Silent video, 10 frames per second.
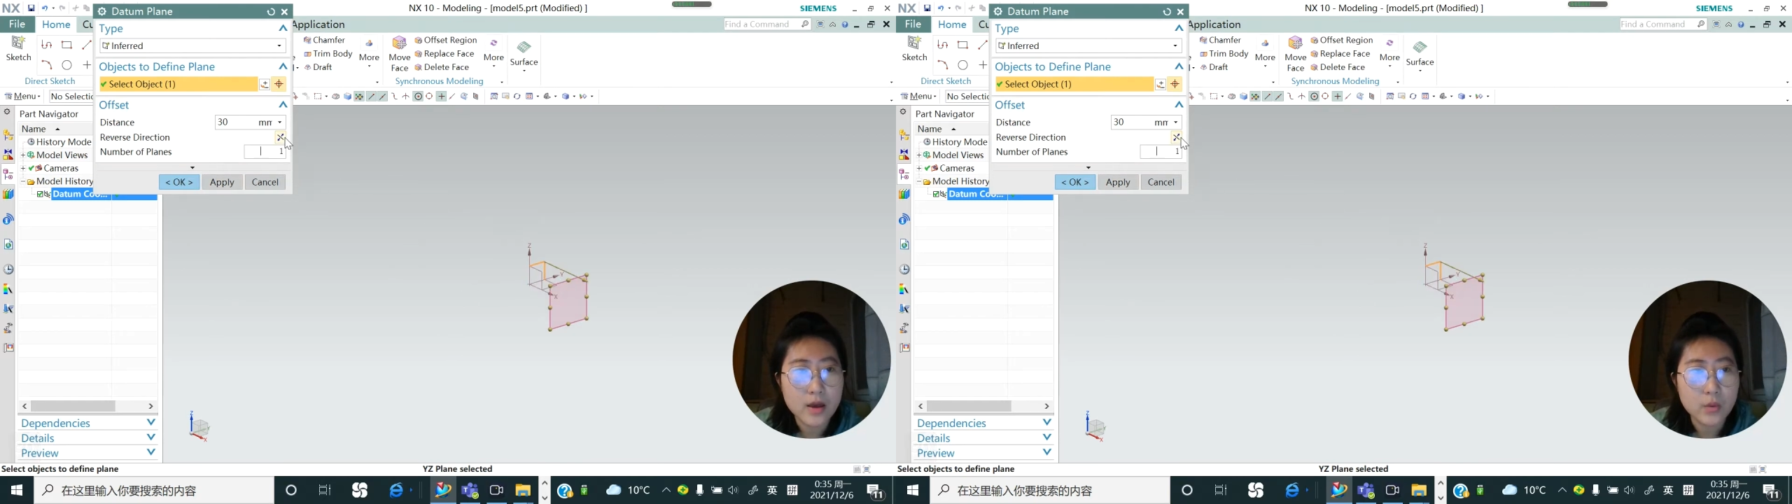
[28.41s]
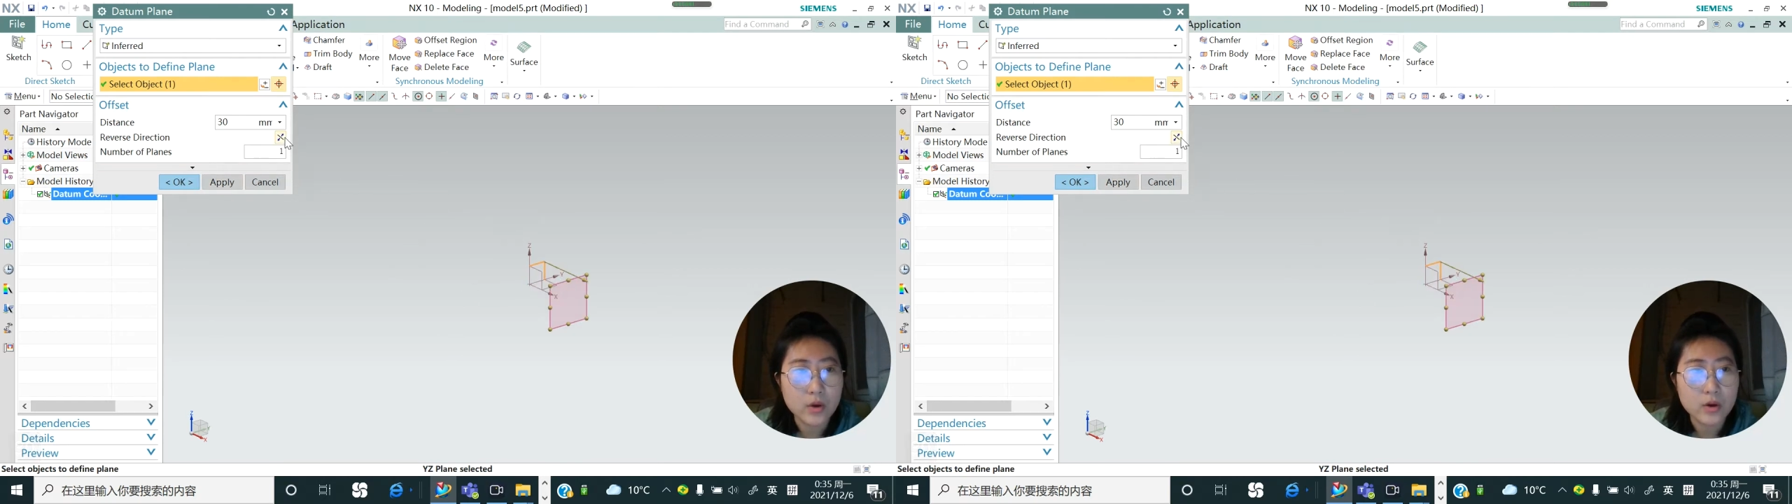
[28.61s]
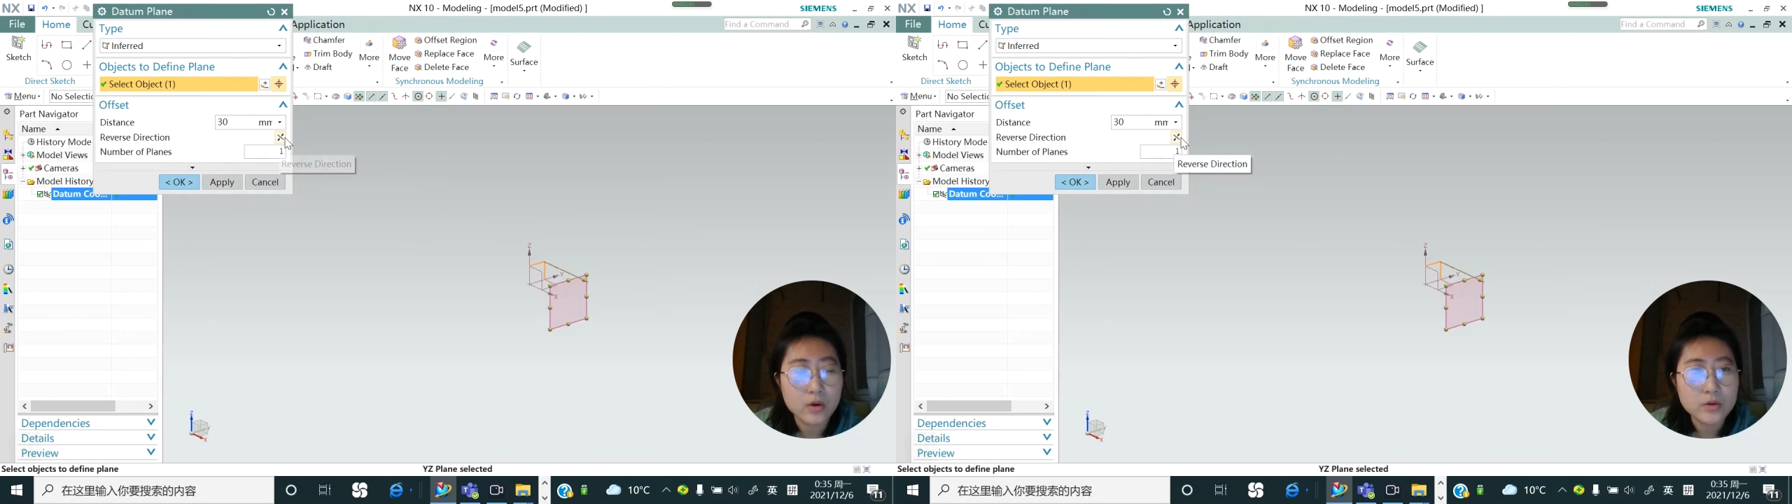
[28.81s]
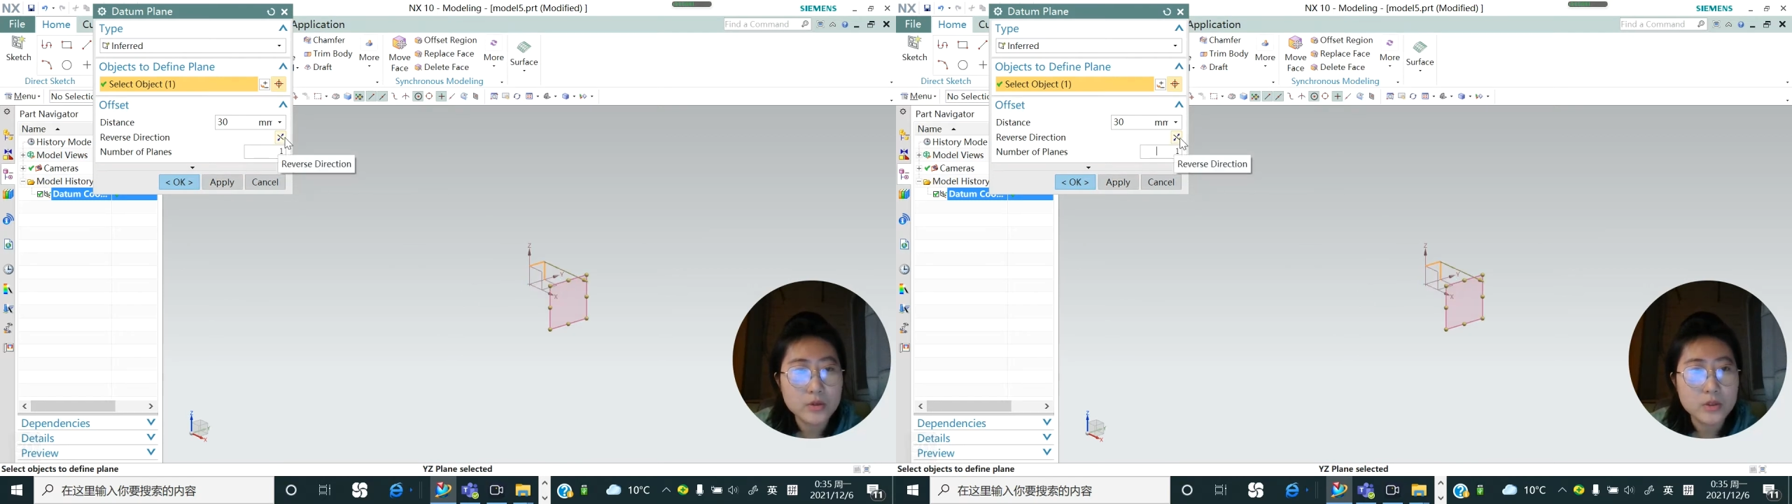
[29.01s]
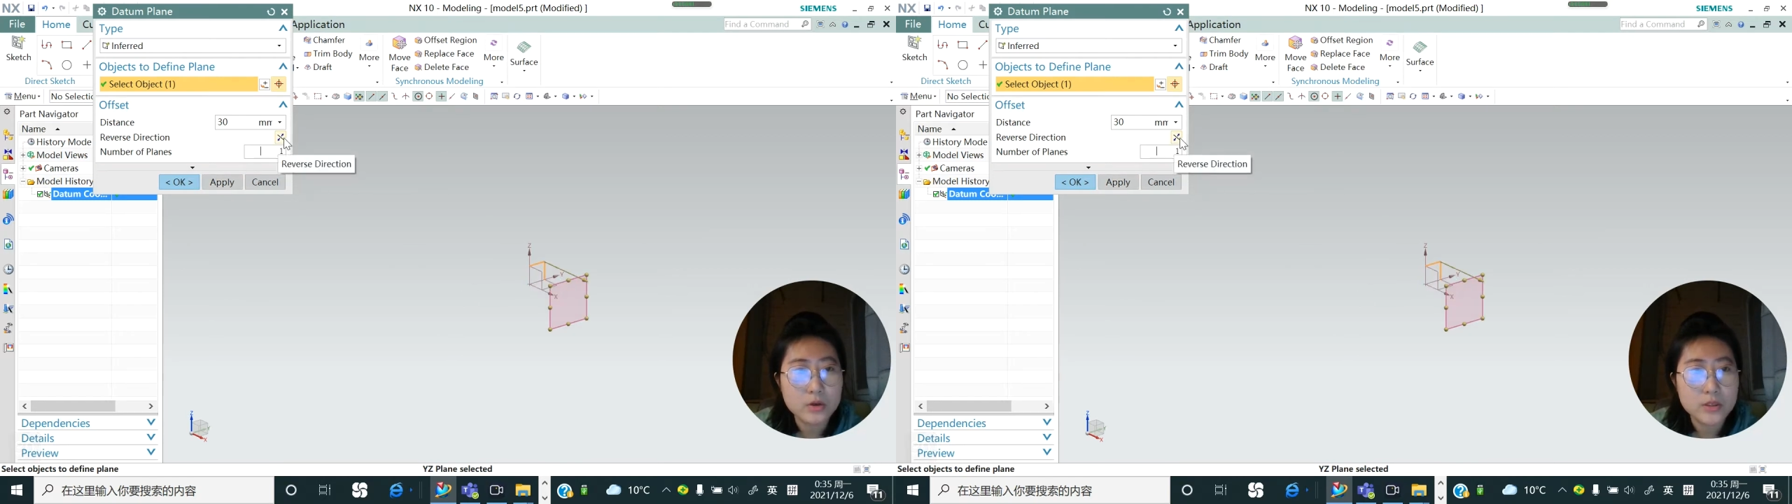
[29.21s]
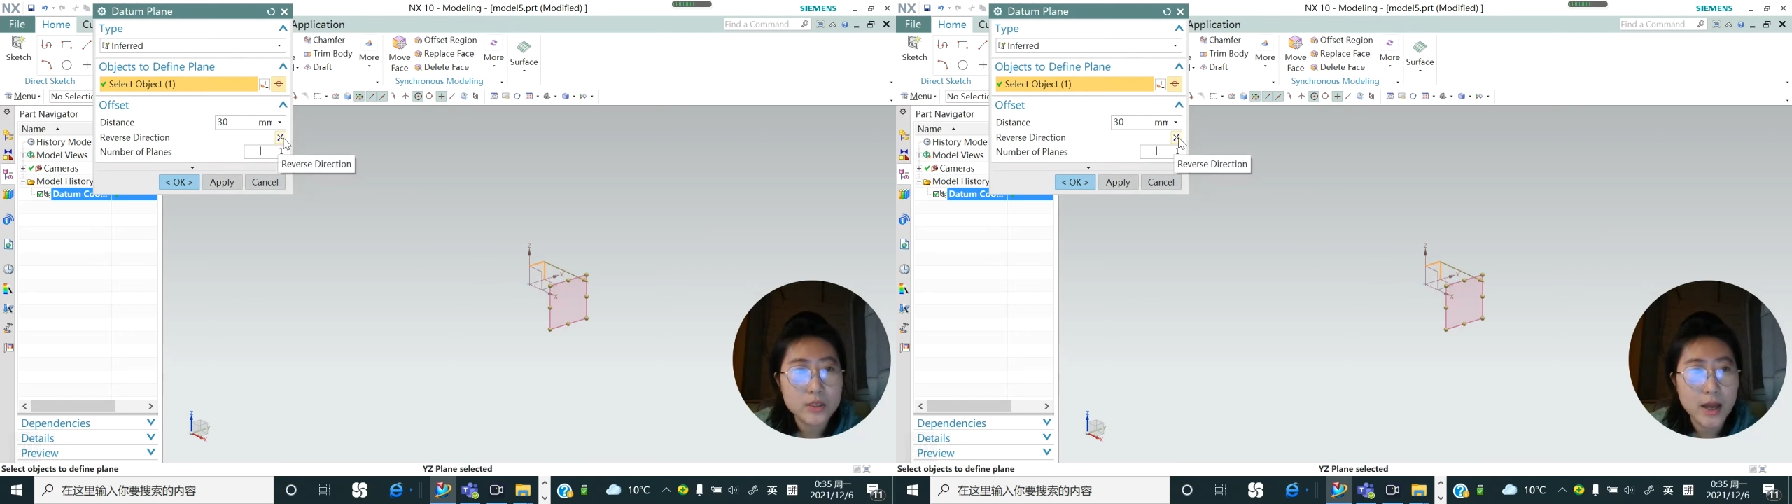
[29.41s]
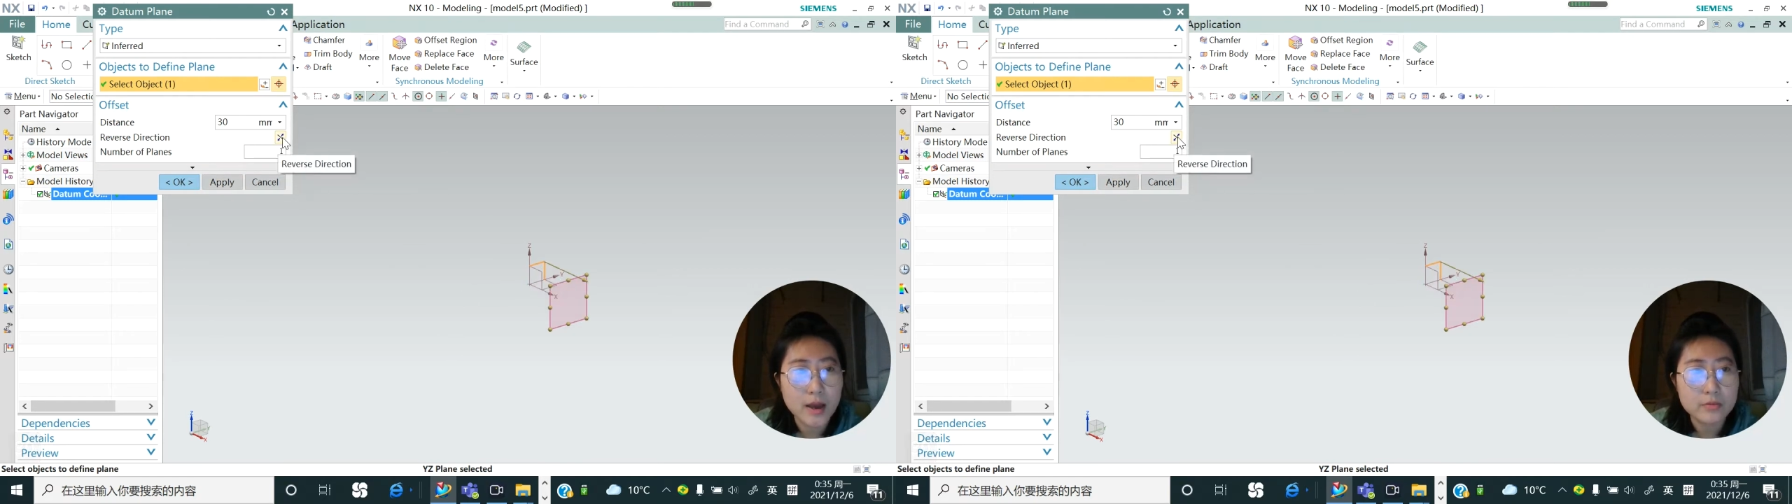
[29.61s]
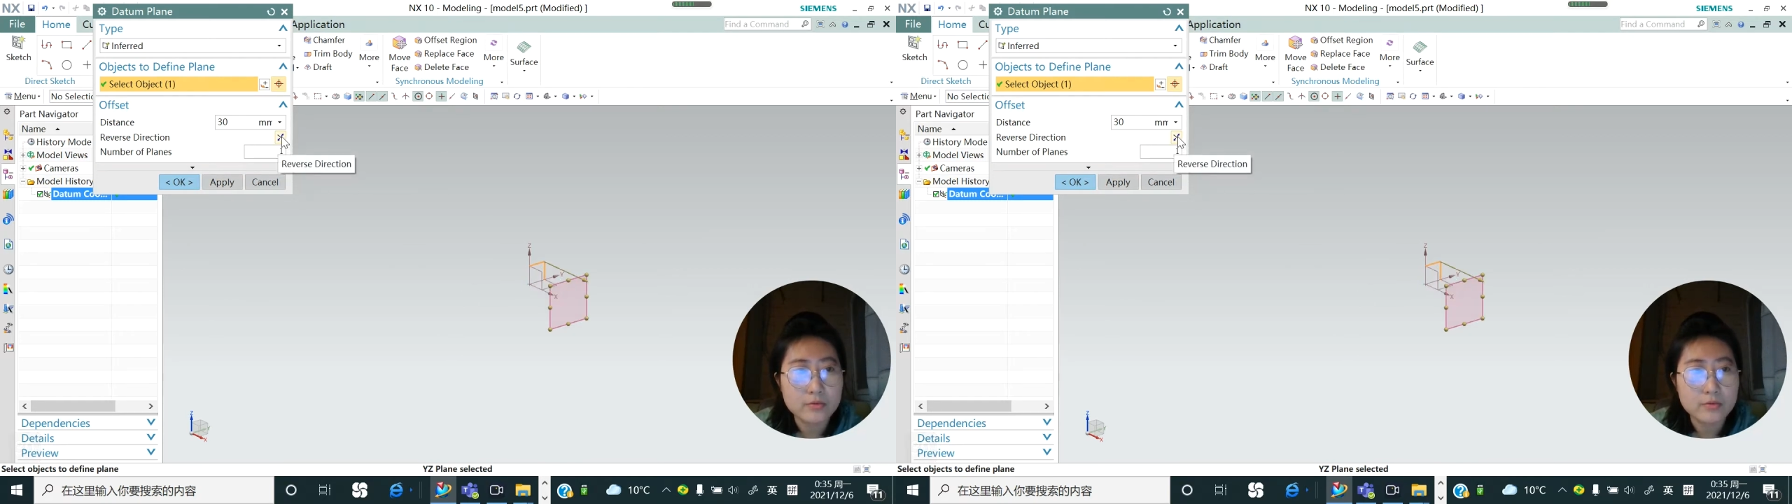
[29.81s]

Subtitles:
We could also tap